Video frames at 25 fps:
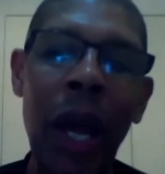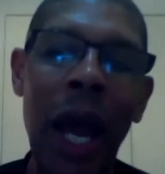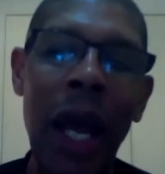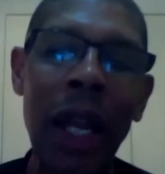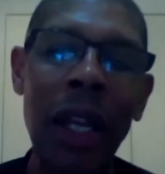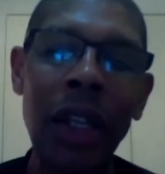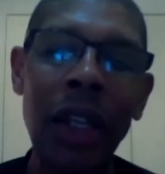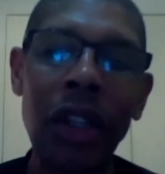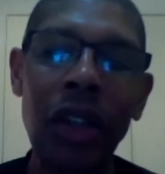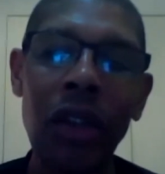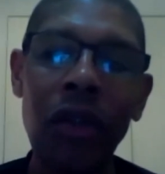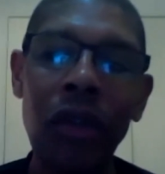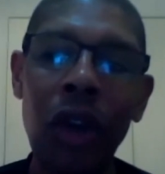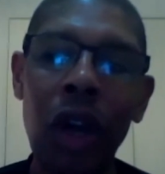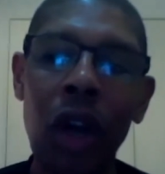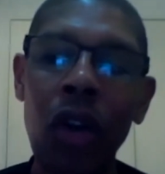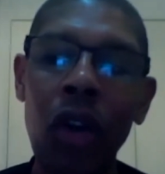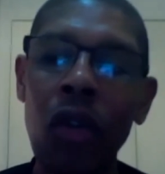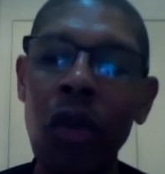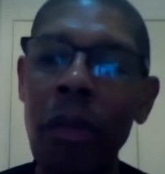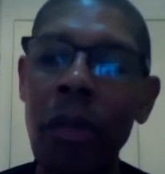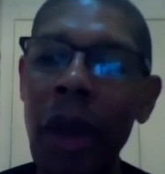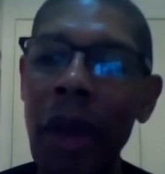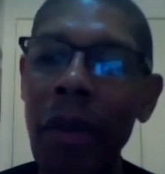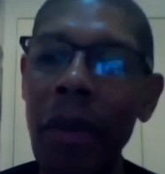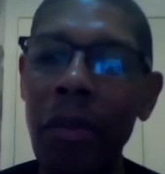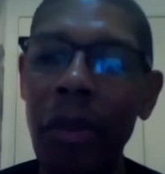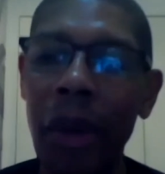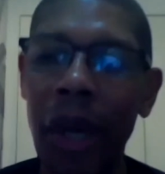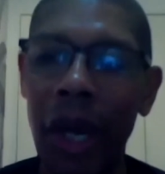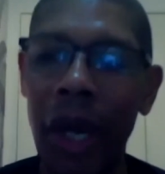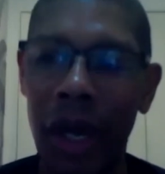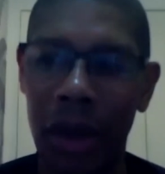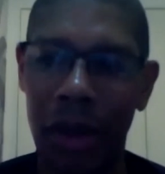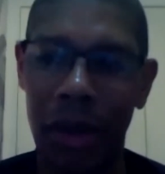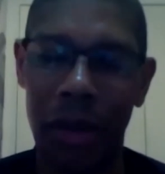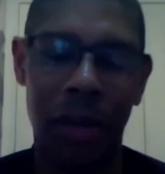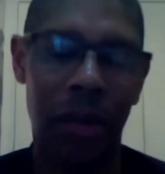Alan, you've got to
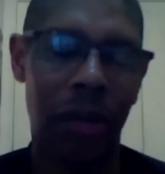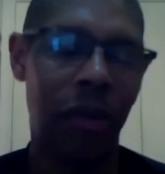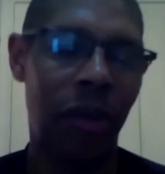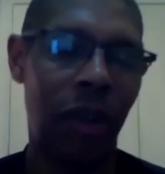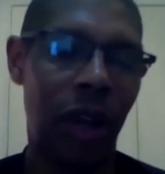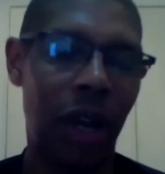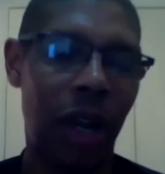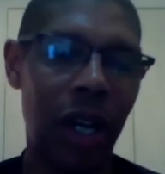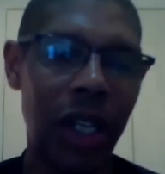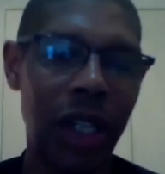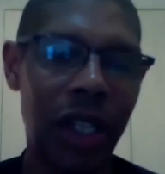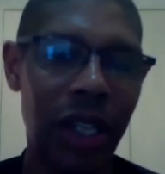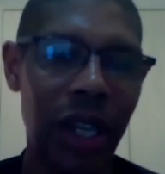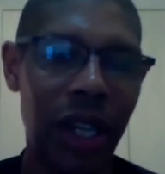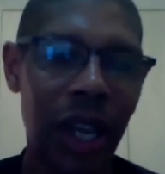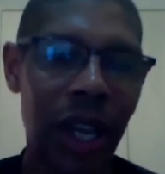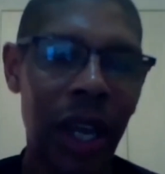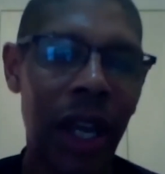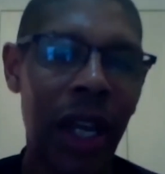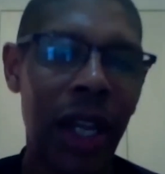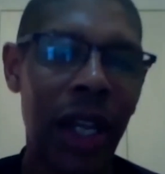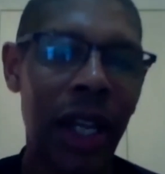remember, right?